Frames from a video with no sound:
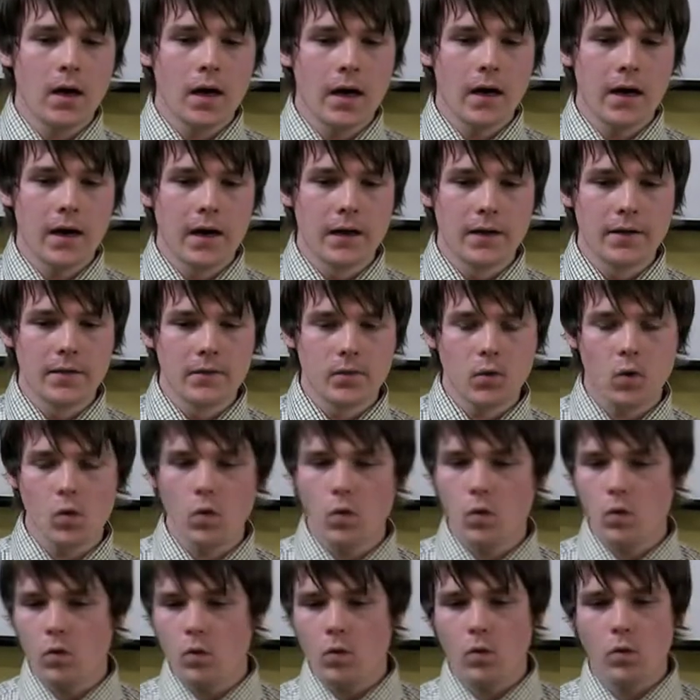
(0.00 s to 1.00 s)
And
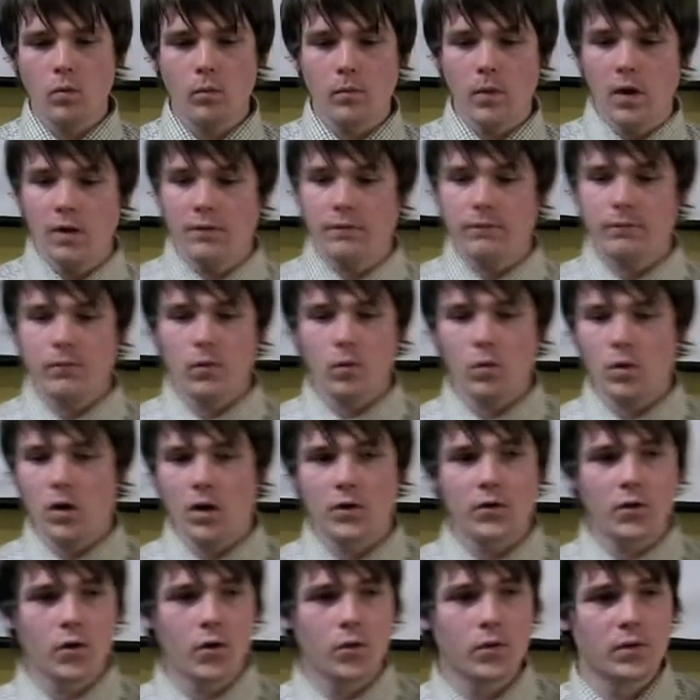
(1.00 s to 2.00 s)
all
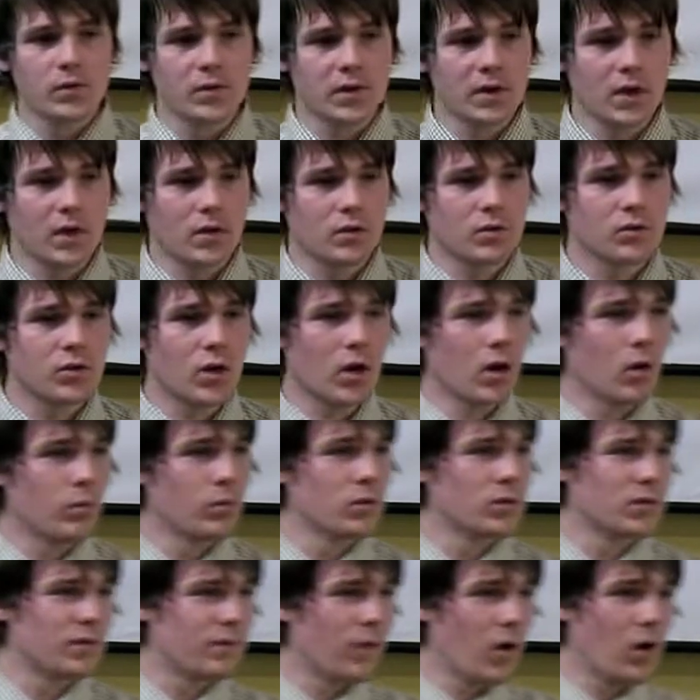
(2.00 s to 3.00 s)
I knew as a young
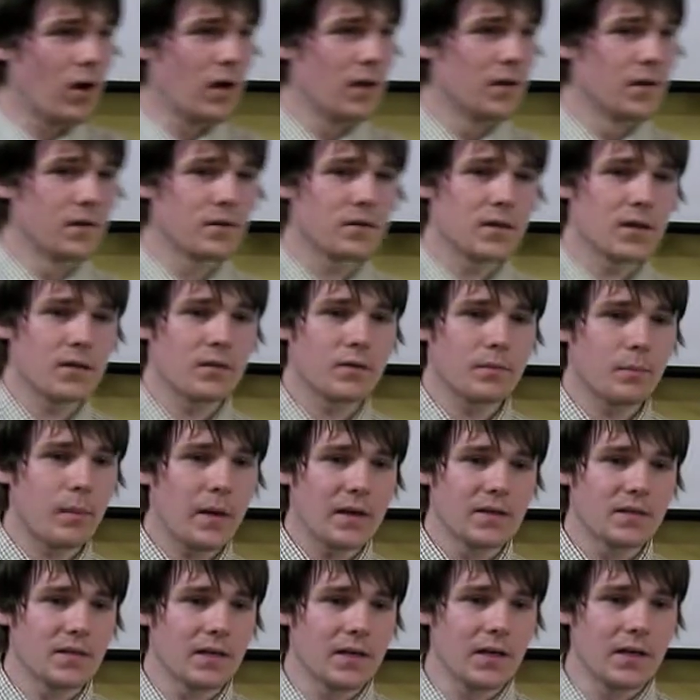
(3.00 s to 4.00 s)
child was violence. That's
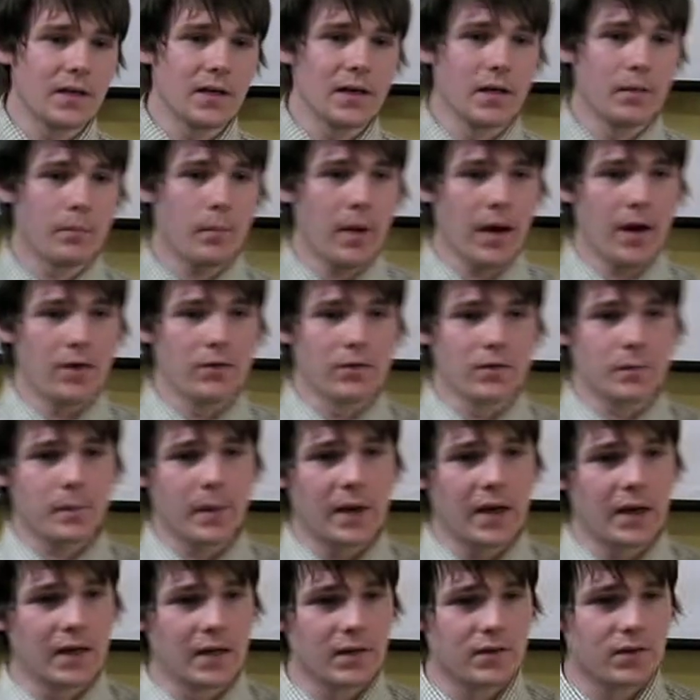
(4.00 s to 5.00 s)
basically it. Parents
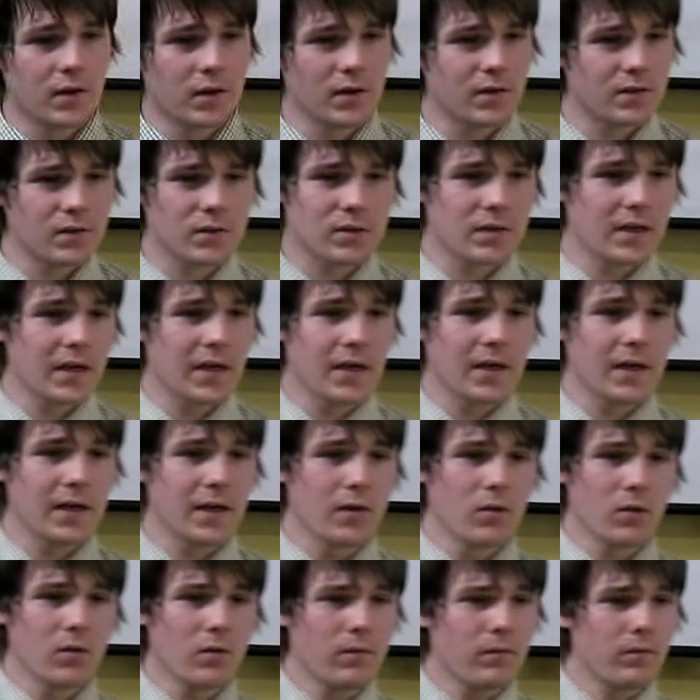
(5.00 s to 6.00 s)
beating each other, just
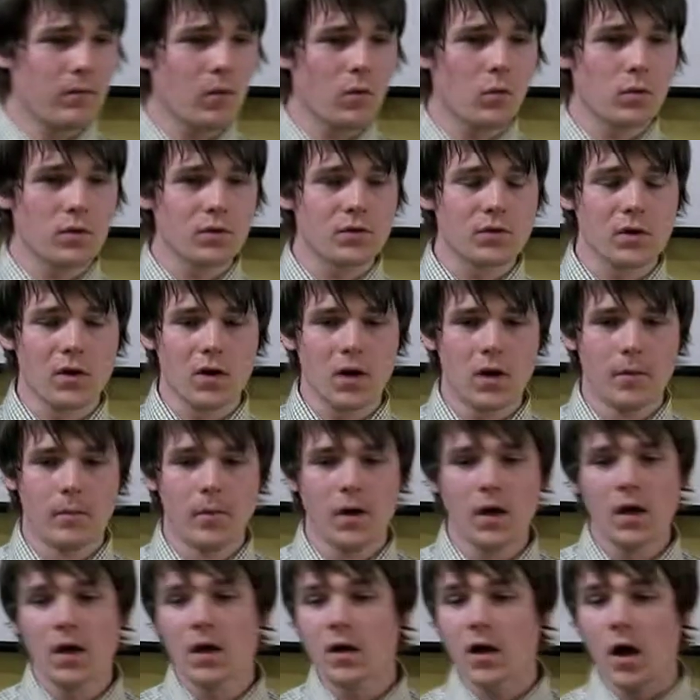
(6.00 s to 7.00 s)
kicking off all the
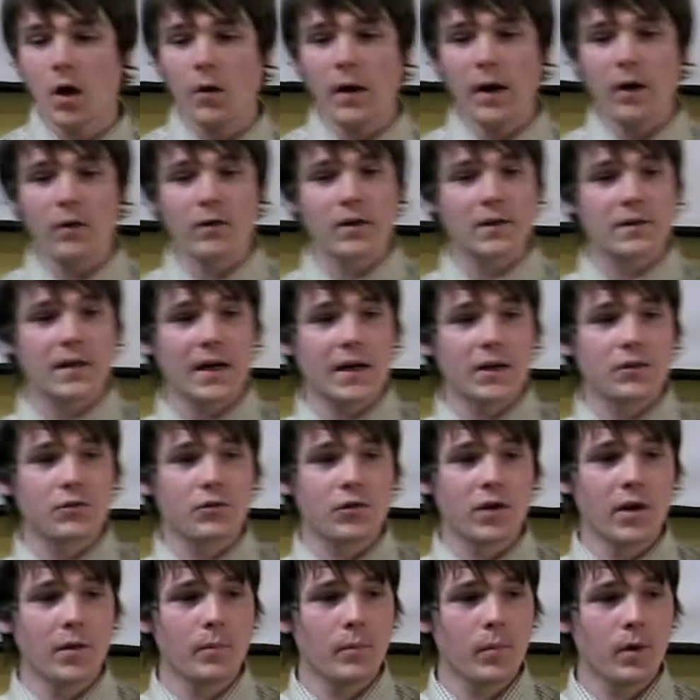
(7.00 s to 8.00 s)
time. Go out on a day
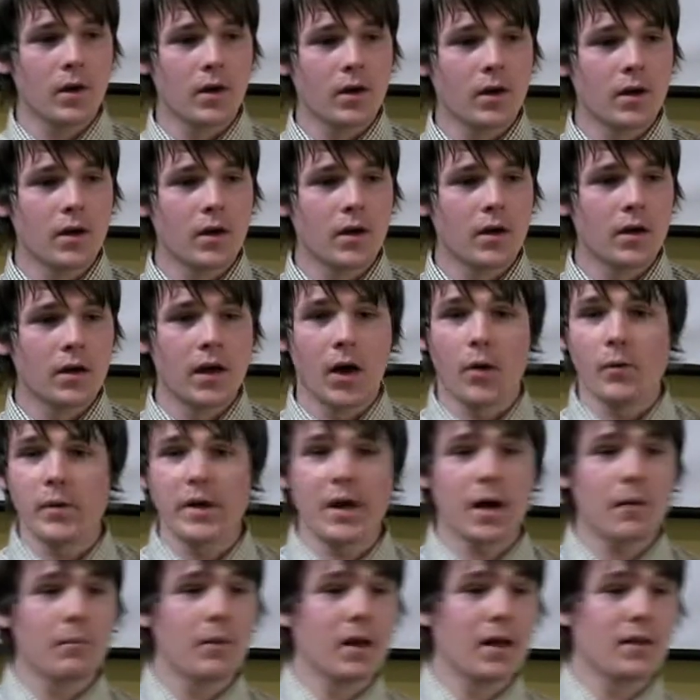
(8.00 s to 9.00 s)
trip. You know, we
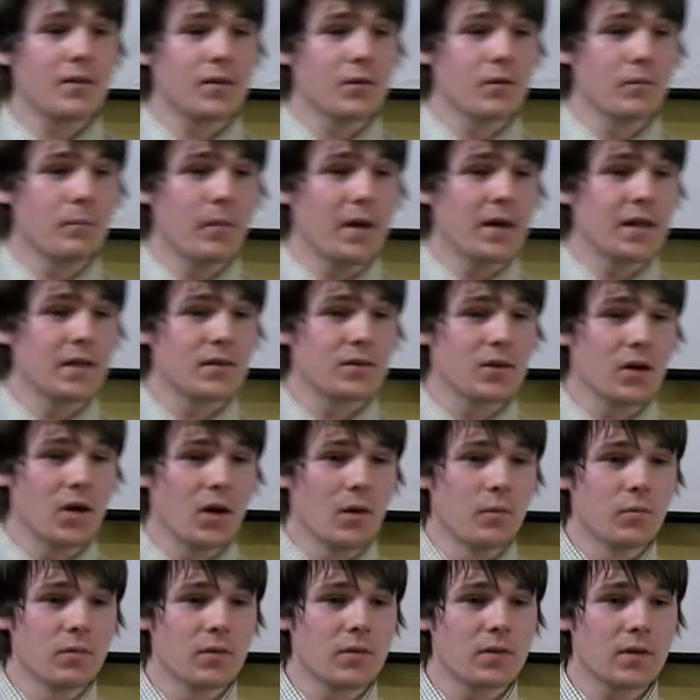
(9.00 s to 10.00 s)
come London many
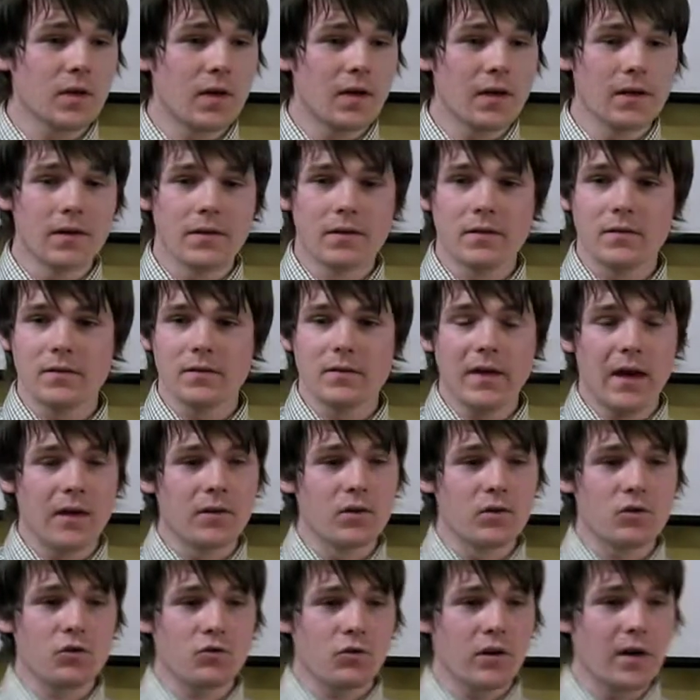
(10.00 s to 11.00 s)
times, and
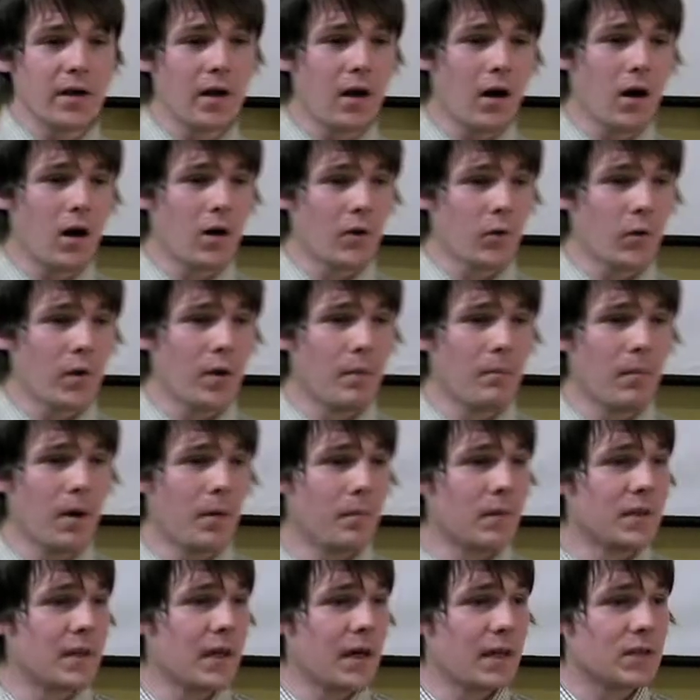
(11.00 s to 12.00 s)
down the street arguing,
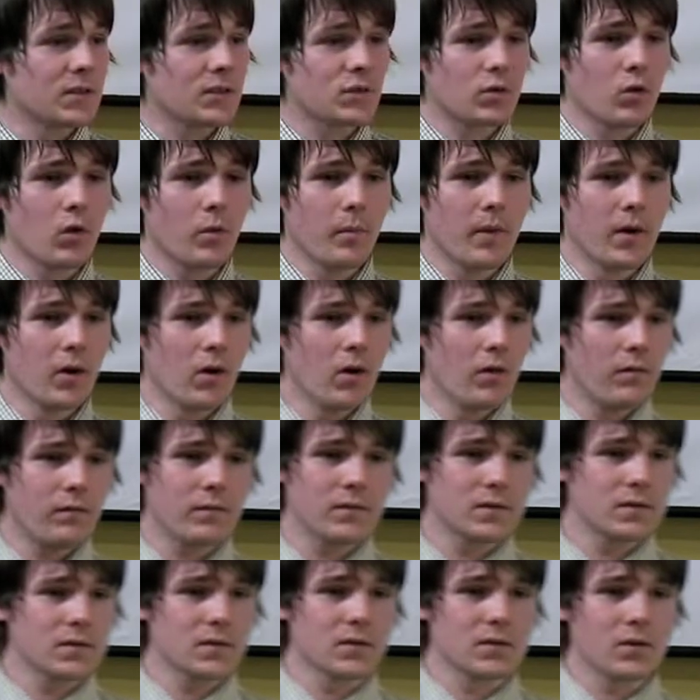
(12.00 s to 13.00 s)
mum and dad storming
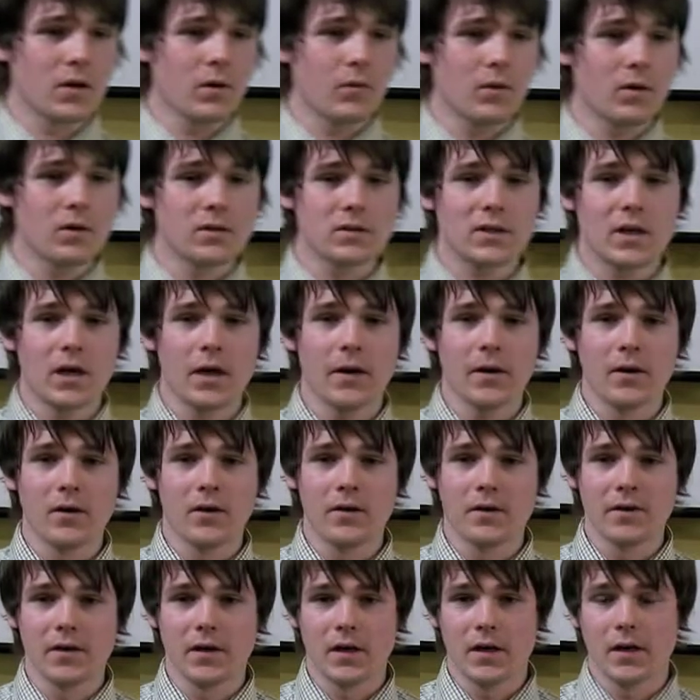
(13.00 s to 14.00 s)
off. It's just like, what's going
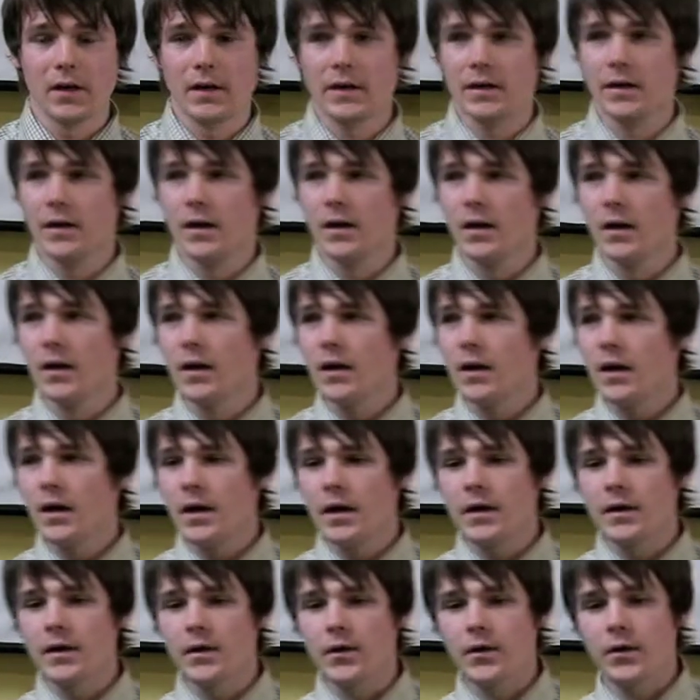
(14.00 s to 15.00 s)
on, you know? And
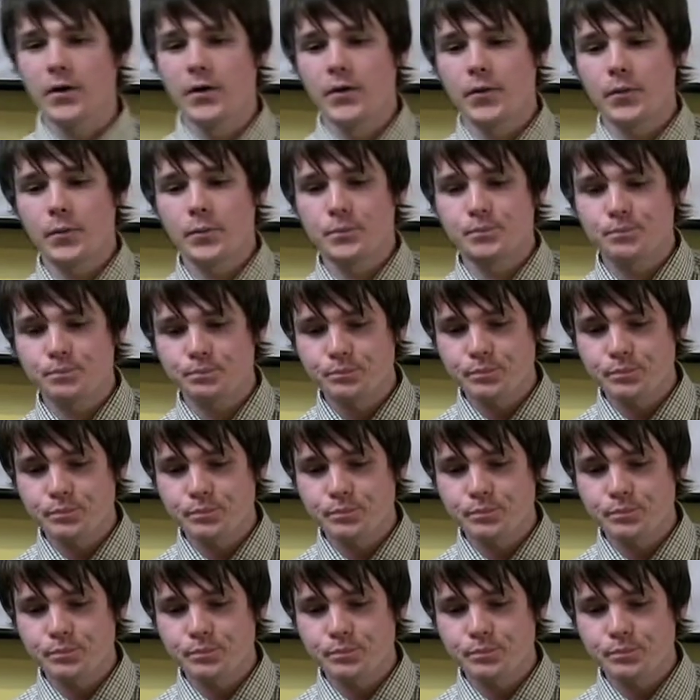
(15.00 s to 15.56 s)
ain't good.